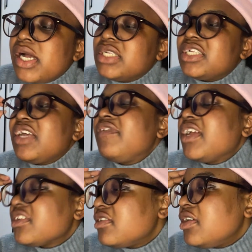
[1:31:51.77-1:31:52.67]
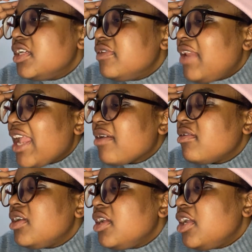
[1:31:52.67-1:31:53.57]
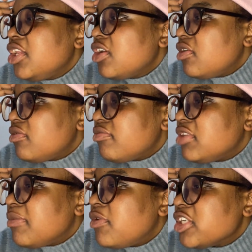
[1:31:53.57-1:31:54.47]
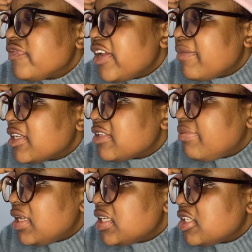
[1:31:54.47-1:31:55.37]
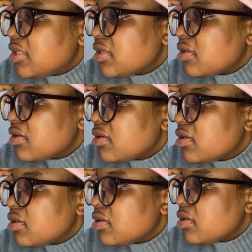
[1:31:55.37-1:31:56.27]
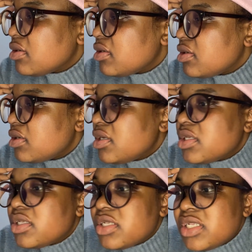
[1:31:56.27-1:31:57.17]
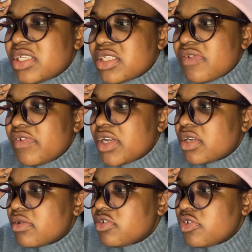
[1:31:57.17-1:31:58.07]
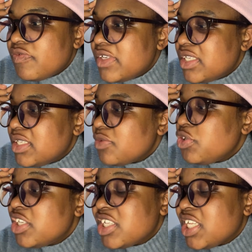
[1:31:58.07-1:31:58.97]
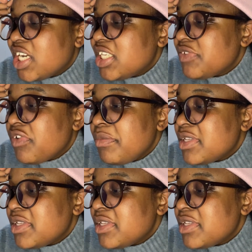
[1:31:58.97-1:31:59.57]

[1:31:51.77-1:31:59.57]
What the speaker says: South Africa is not like, the most famous place is in South Africa to visit, which is crazy for me